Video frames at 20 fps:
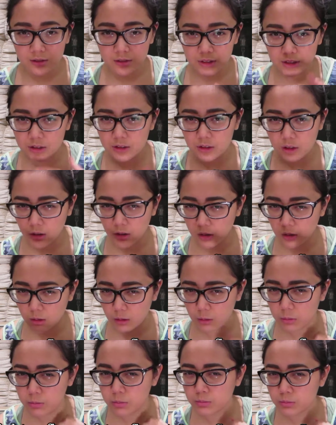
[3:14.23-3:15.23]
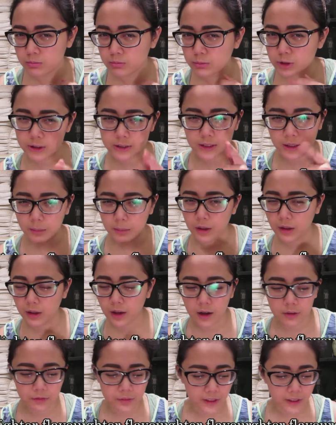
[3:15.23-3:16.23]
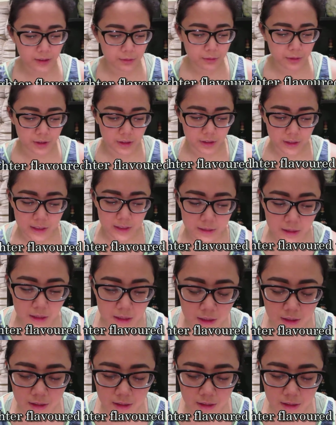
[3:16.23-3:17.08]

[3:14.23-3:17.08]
so just like my coffee, I really like